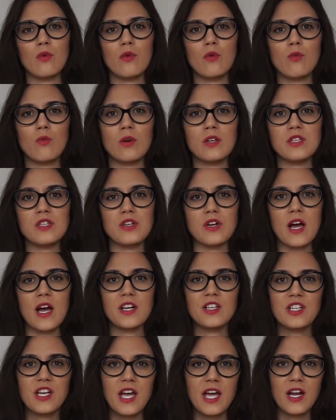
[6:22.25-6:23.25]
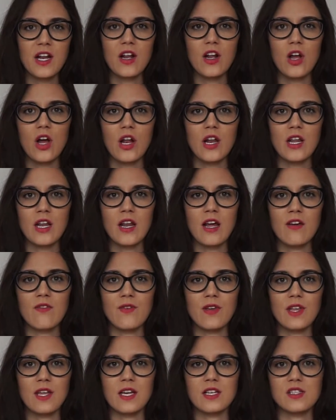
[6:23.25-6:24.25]
you're educated on it, I
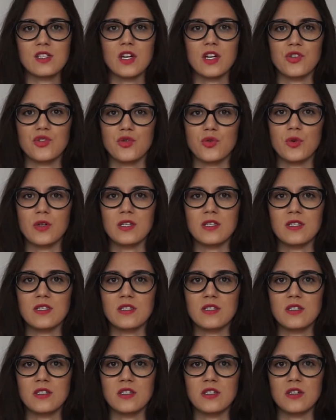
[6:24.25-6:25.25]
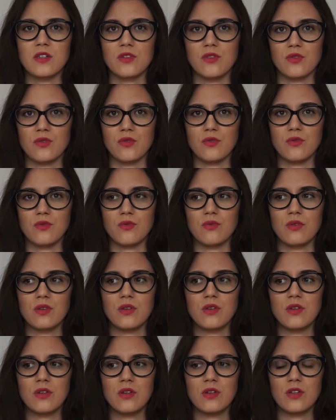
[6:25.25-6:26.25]
feel like it's not a choice to
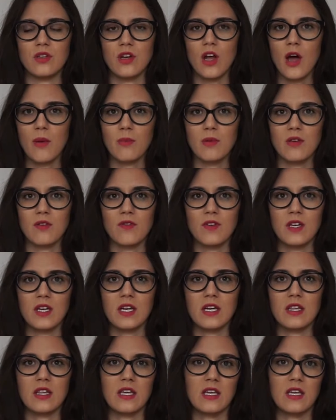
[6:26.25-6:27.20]
not be vegan.